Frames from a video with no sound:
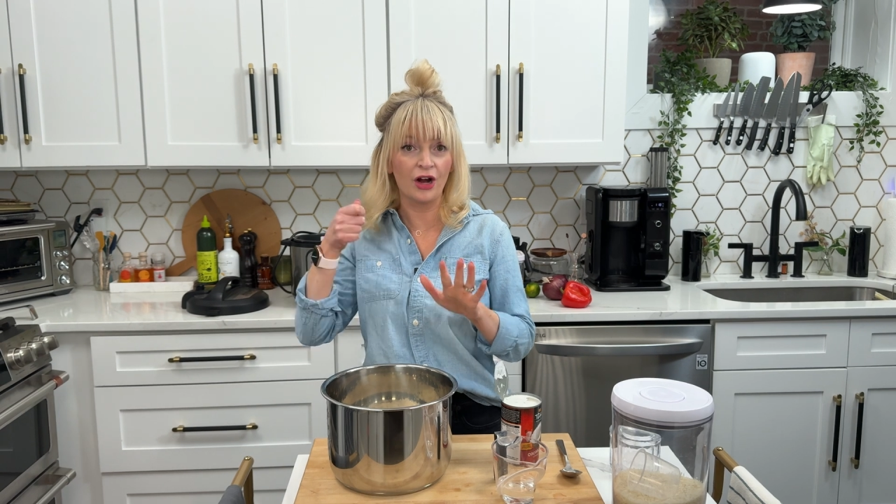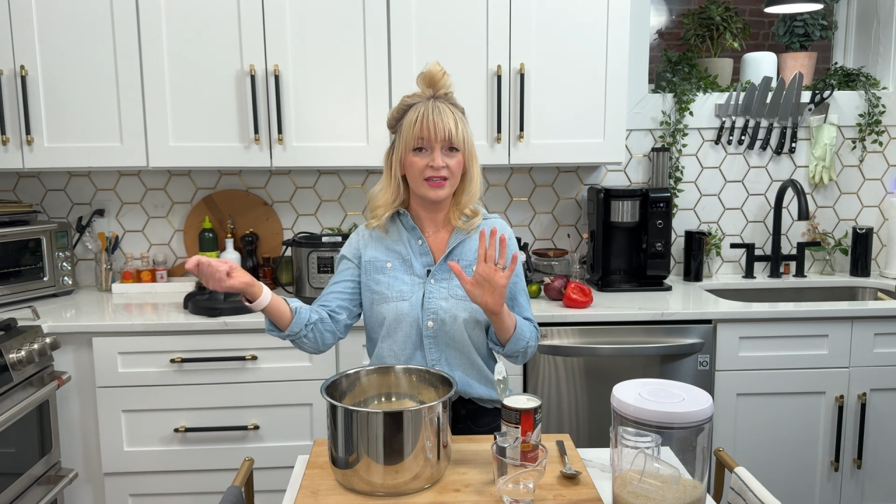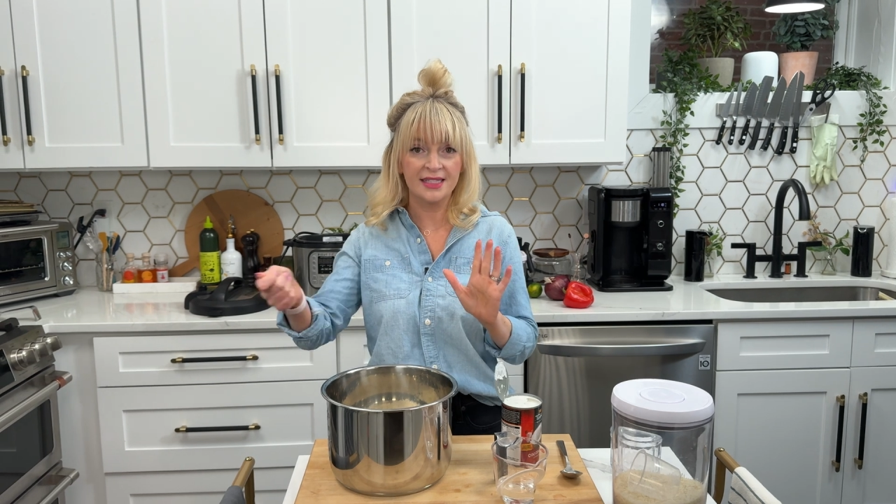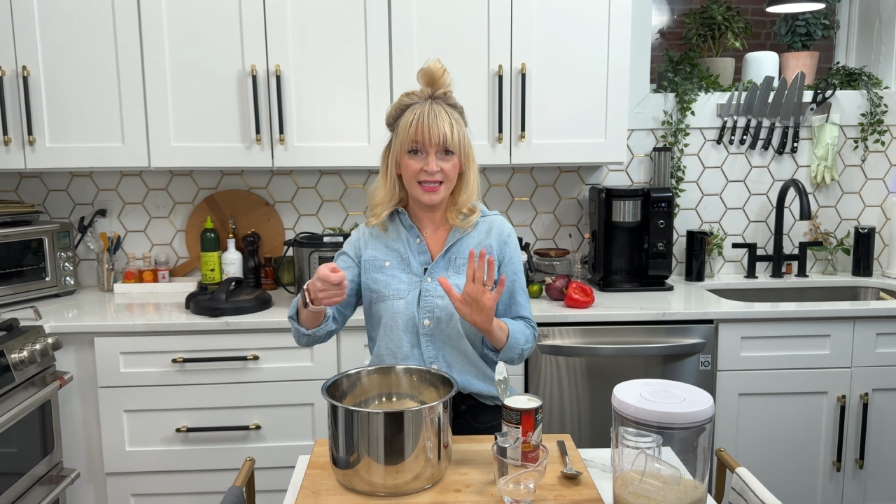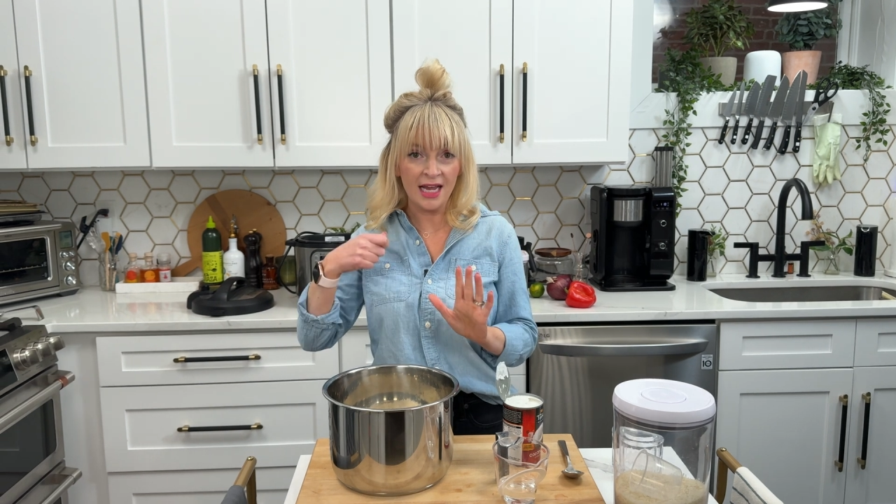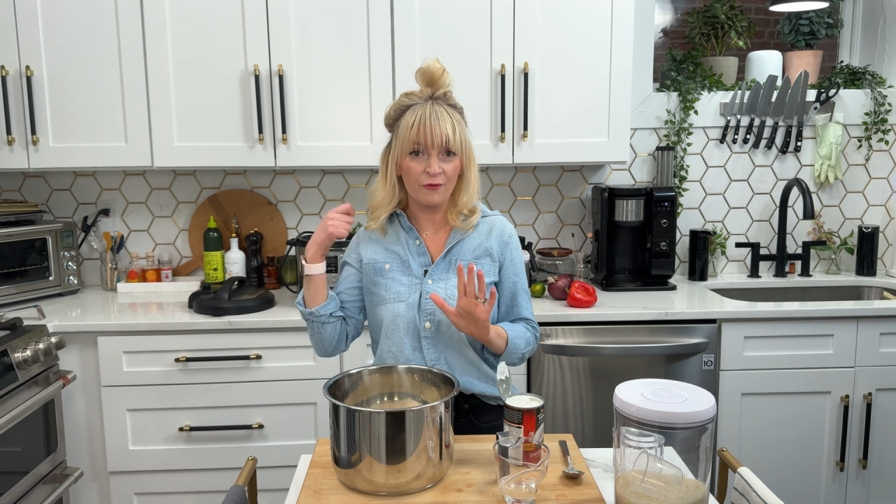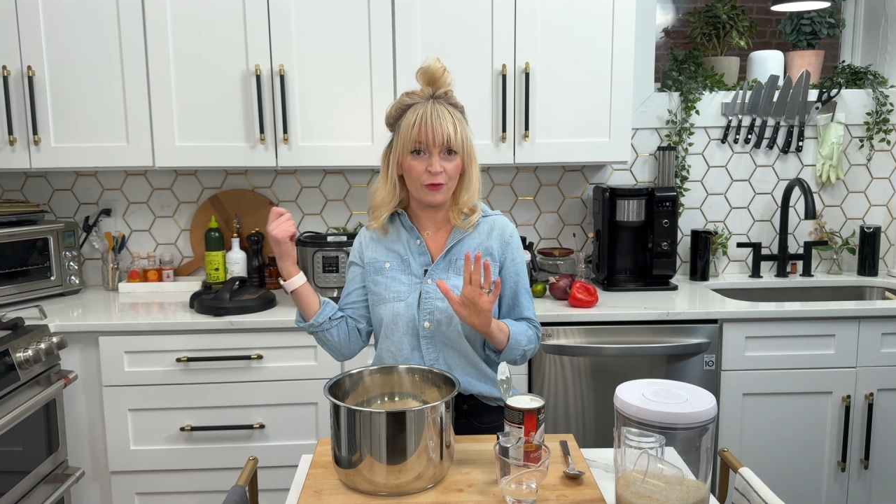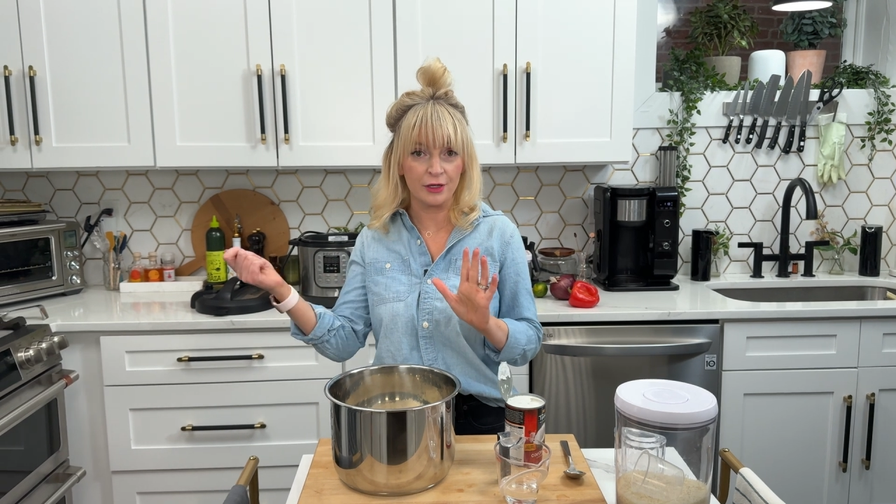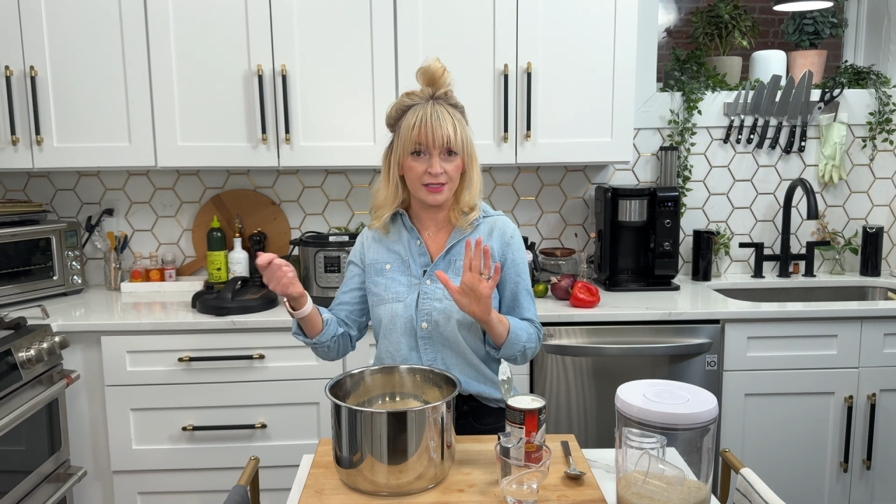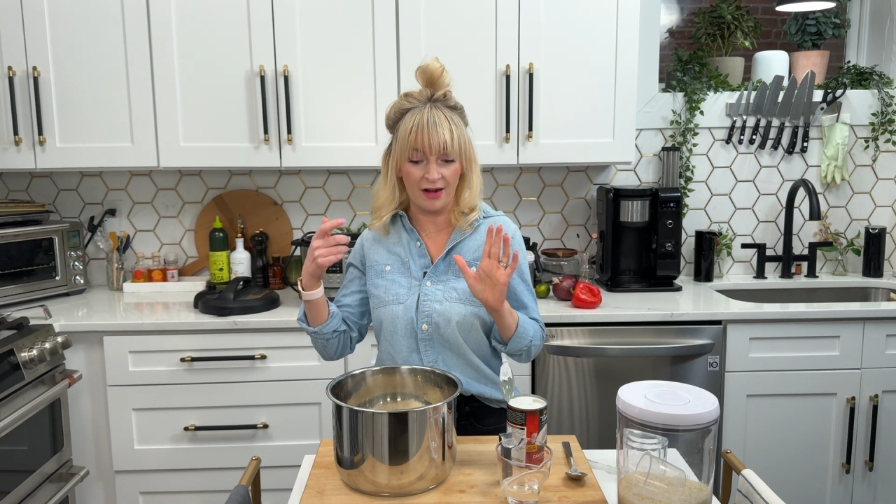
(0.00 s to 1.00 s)
the sink
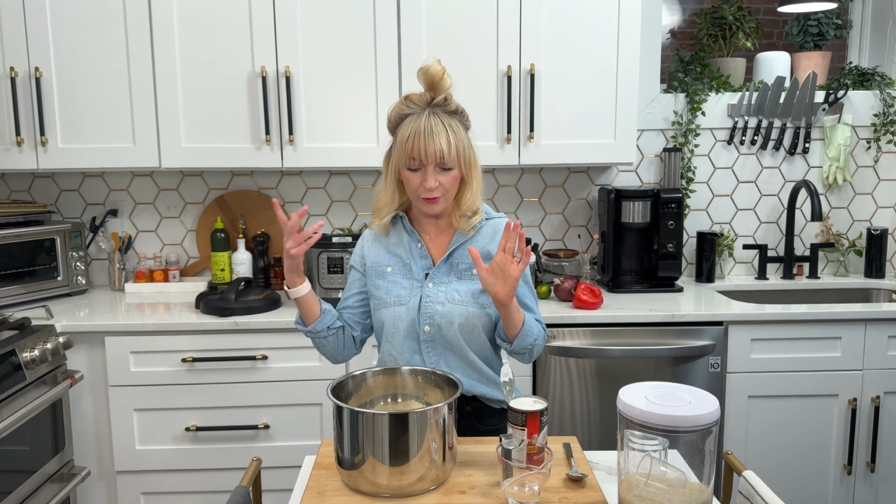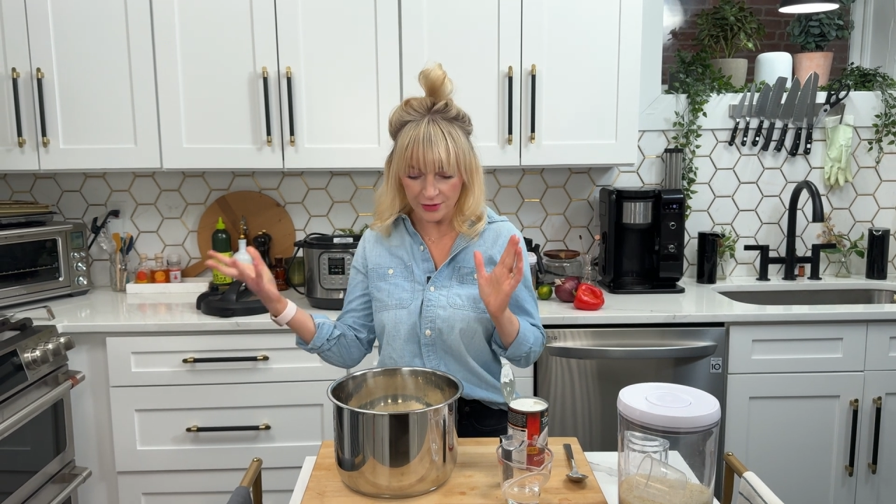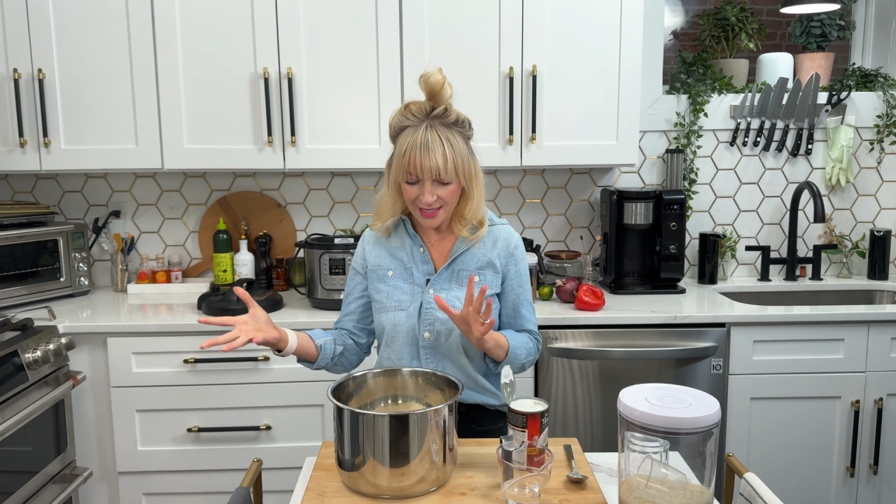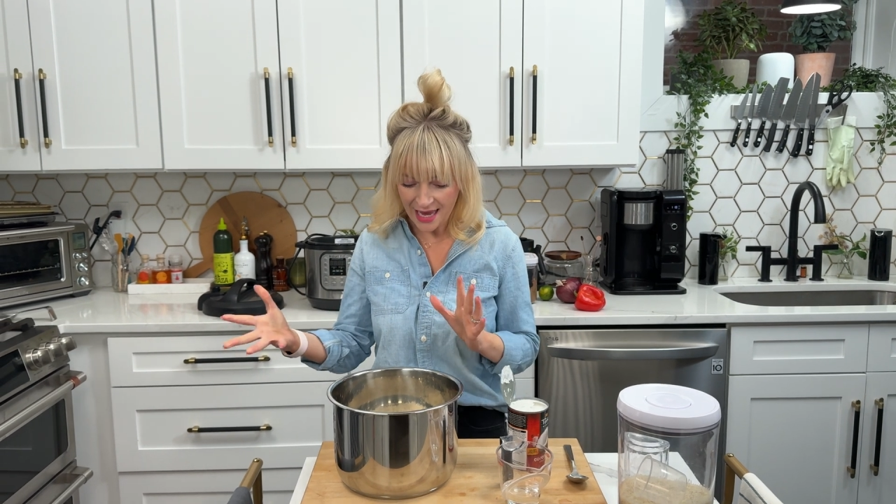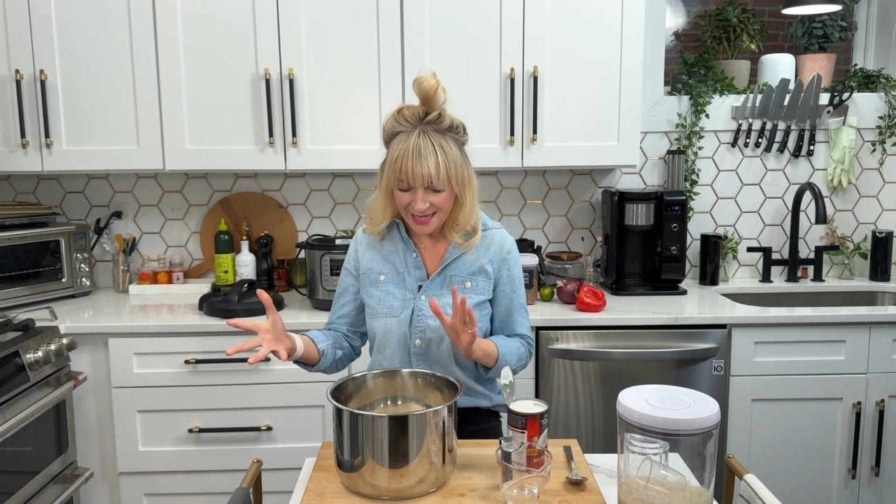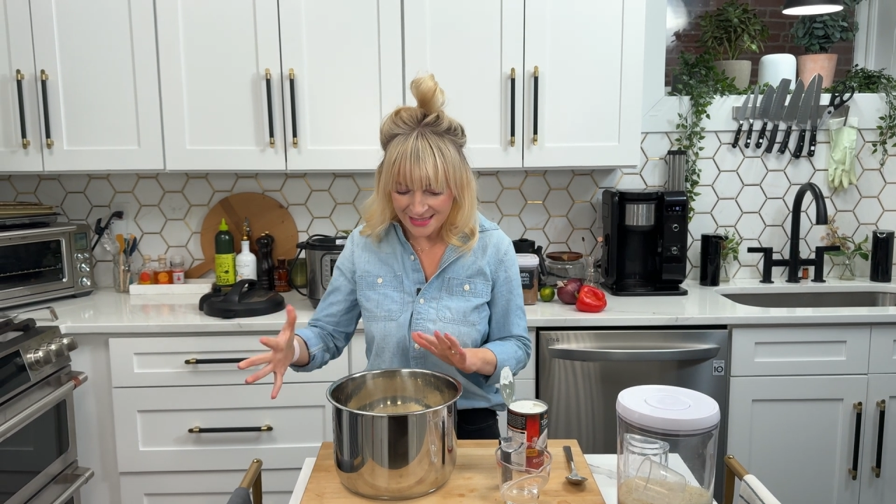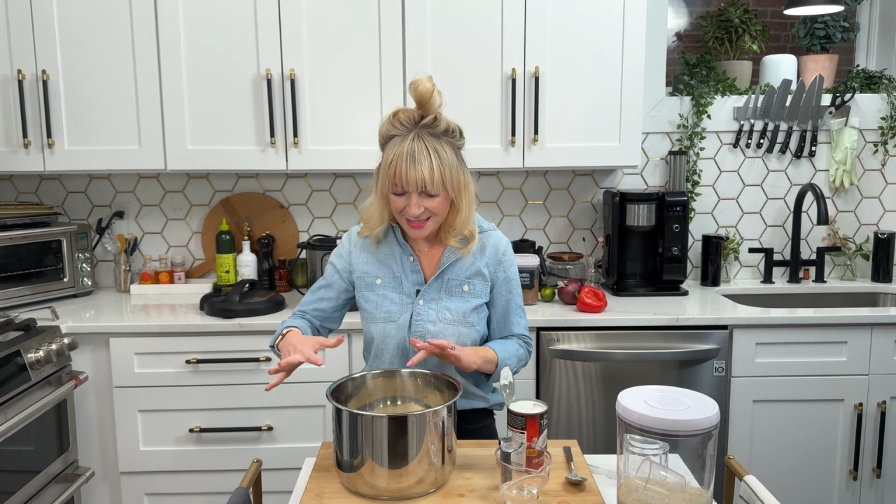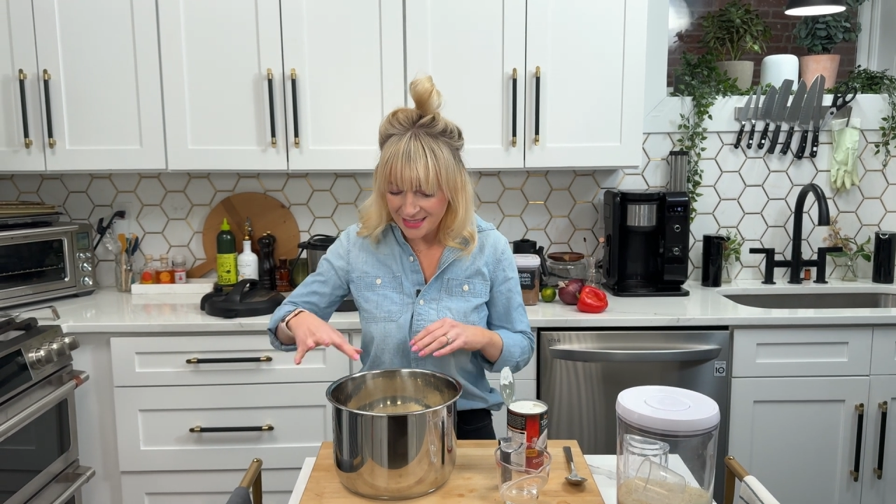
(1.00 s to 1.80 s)
for several seconds